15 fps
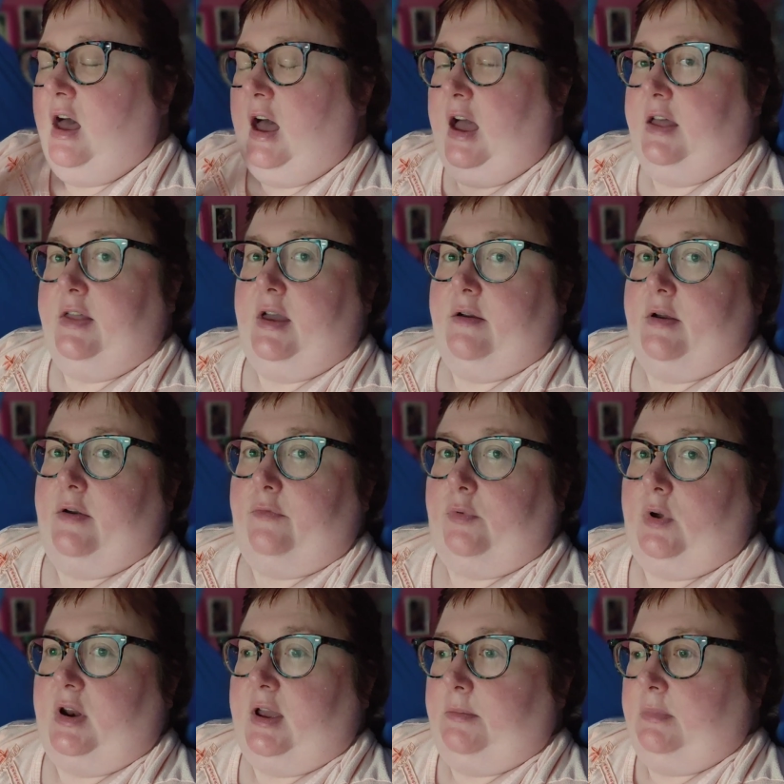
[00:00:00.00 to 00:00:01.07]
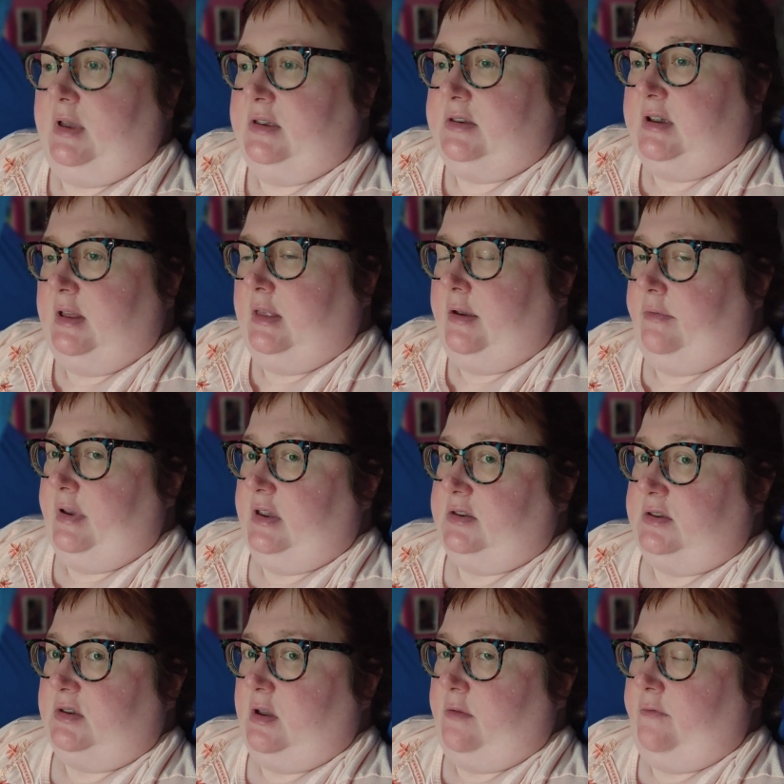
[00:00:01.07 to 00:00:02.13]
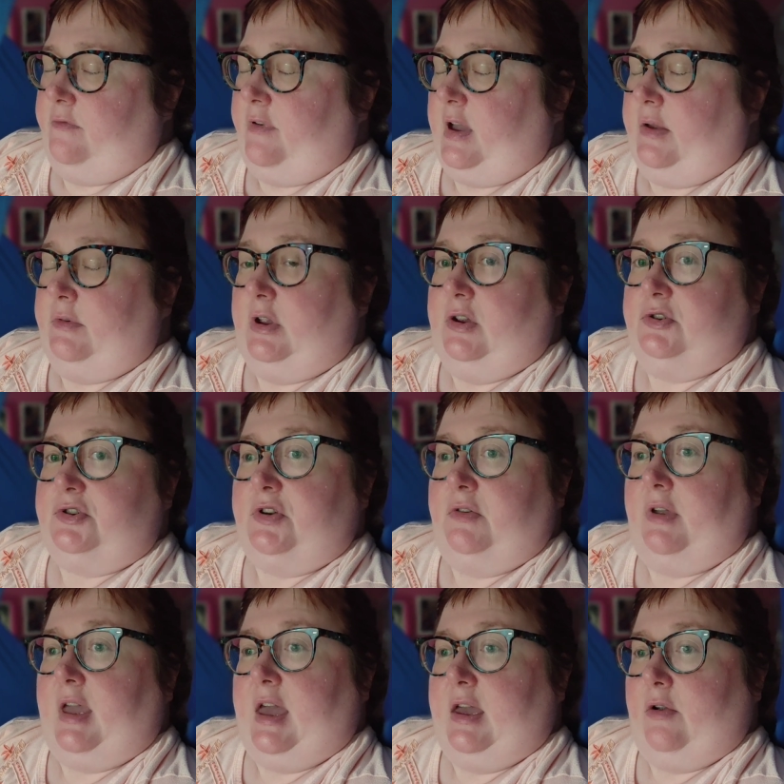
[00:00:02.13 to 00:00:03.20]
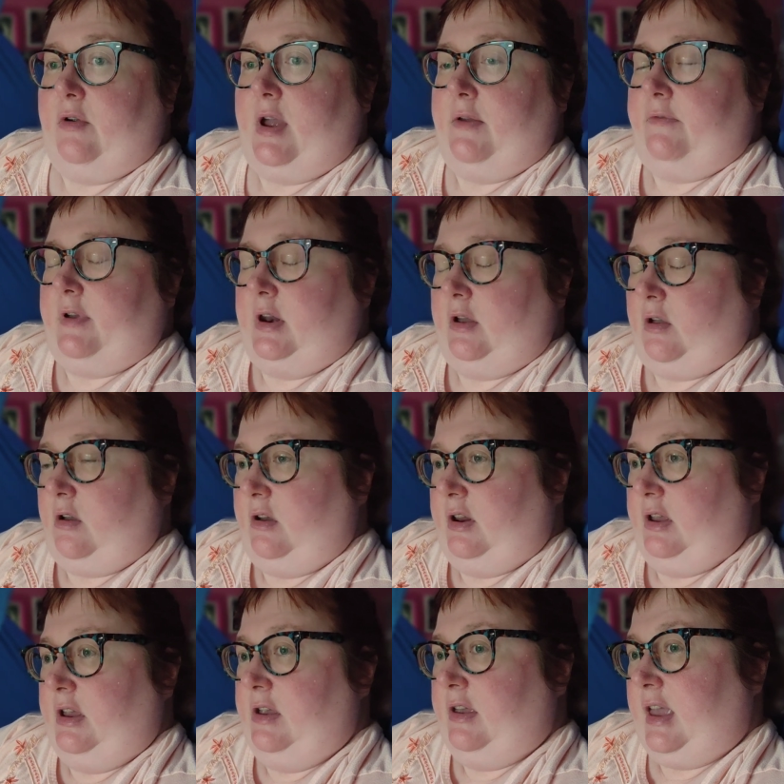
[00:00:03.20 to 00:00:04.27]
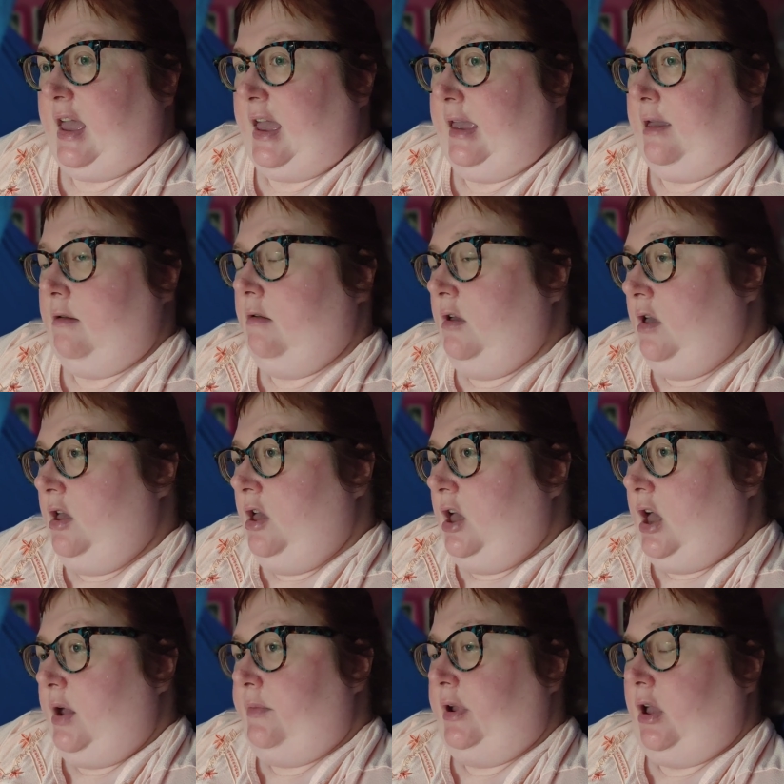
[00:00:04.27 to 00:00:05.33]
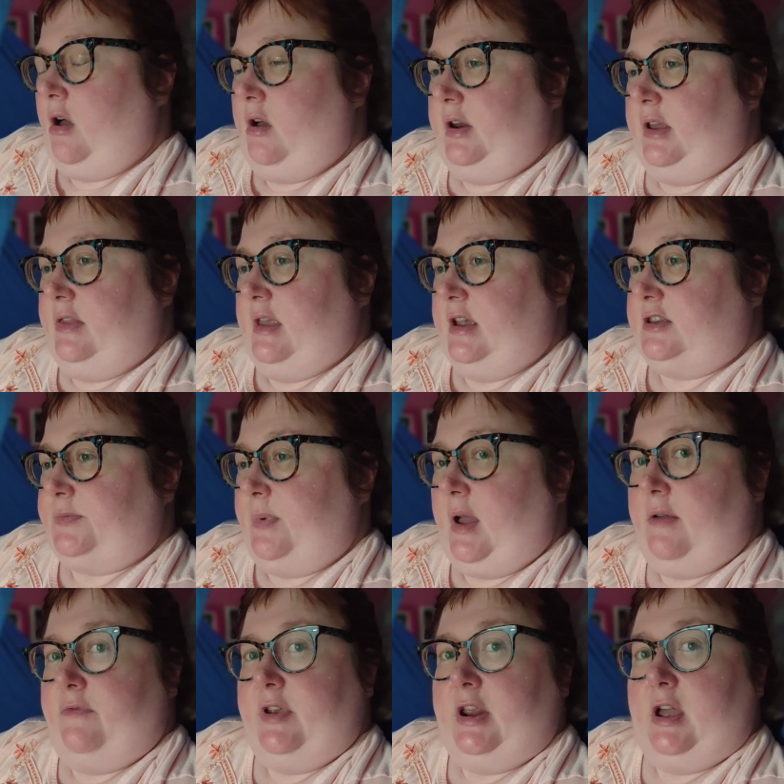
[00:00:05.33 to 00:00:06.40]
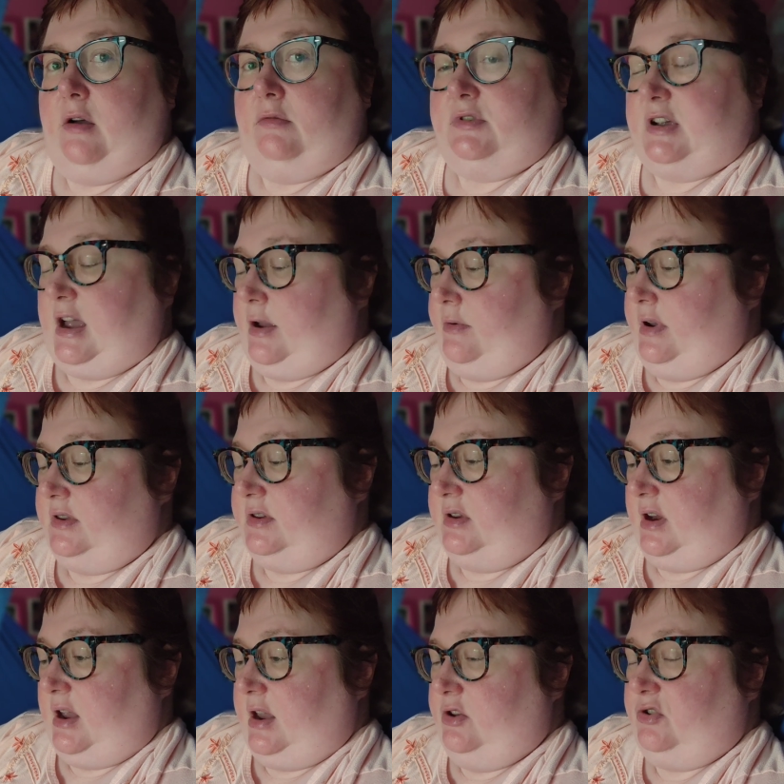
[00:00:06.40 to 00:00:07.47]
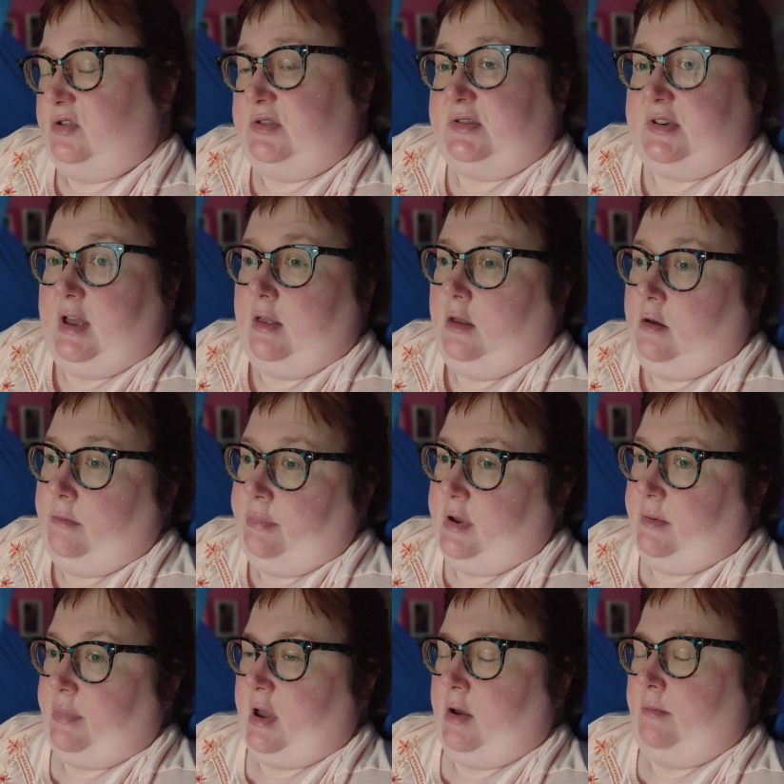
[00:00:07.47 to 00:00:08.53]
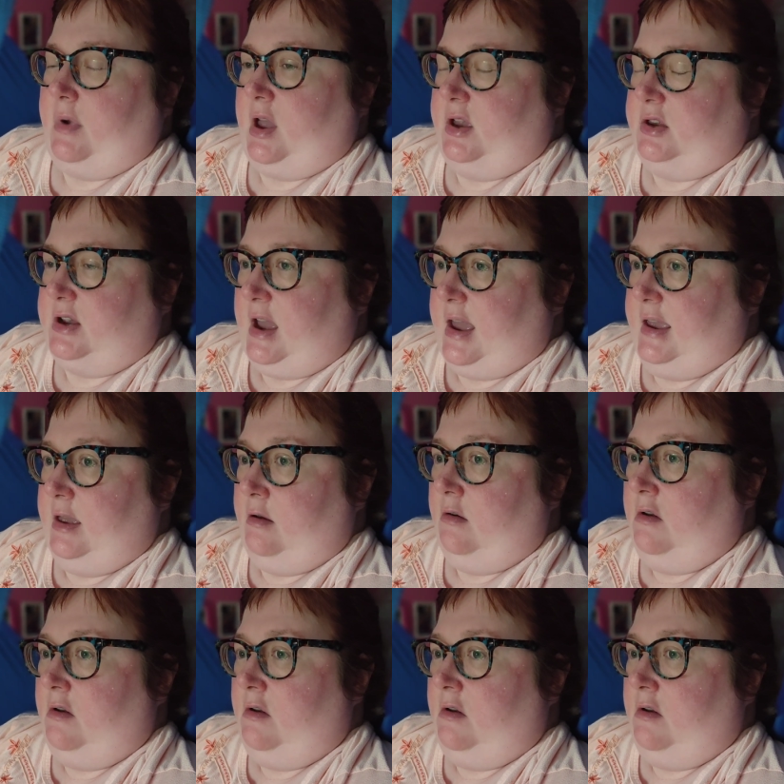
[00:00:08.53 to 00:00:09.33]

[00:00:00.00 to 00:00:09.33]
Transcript: Hi there everyone, I'm Lydia Livingston, 5 News UK, Great UK. I'm recording this, my video diary today, just a little bit about my day.